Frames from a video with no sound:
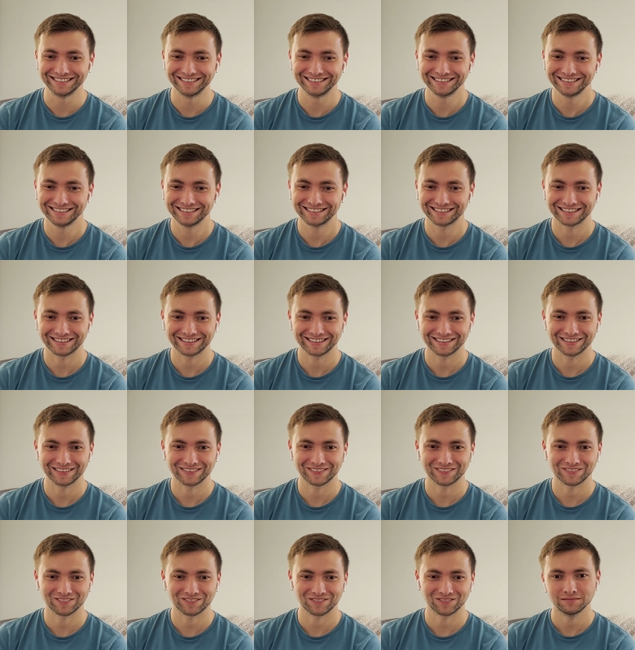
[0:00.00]

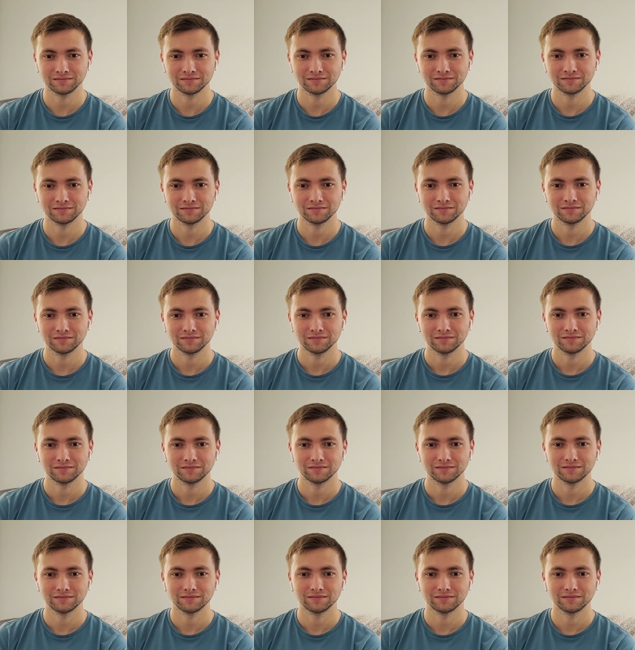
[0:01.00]

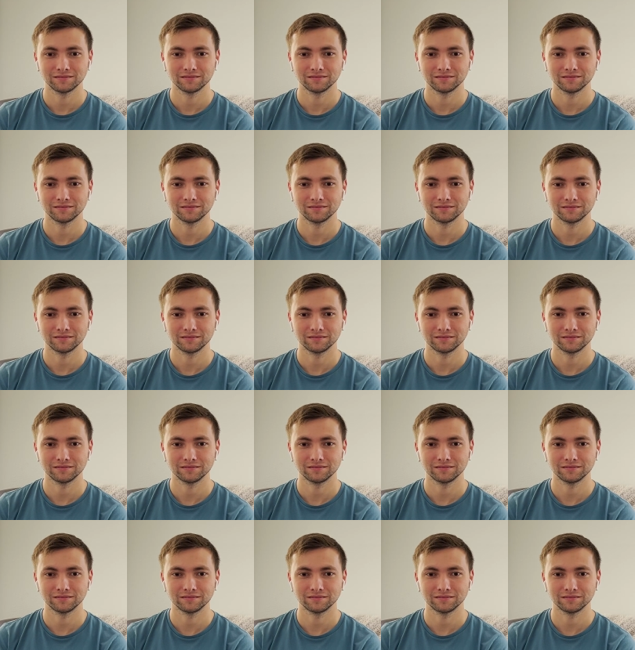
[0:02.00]

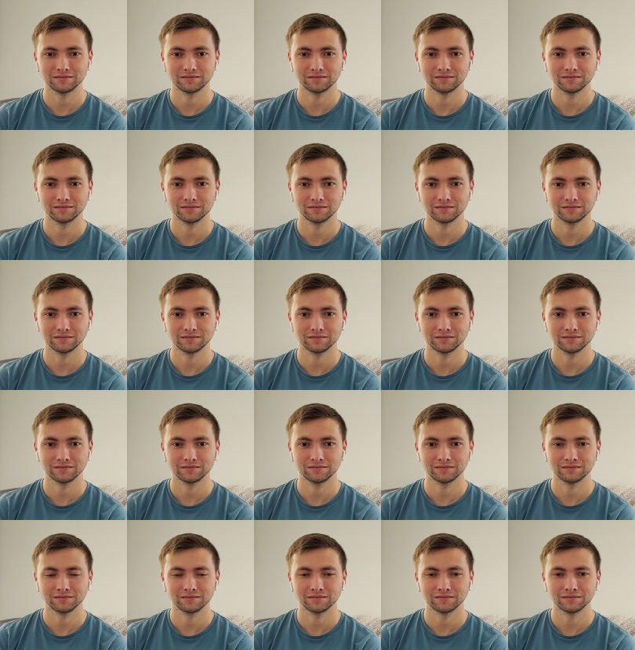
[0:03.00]

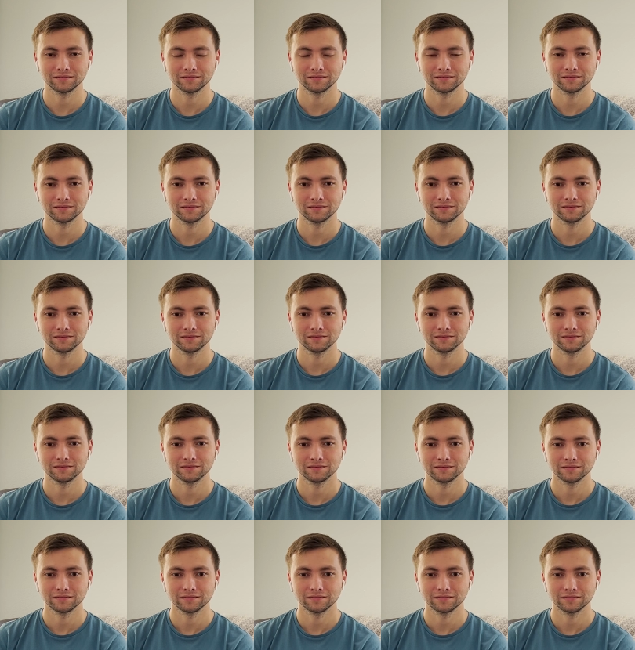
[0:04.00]

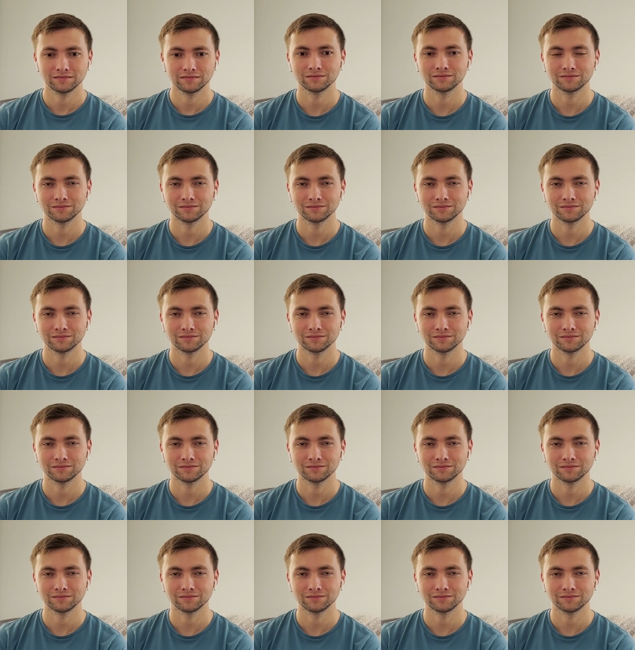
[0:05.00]
(no one is talking)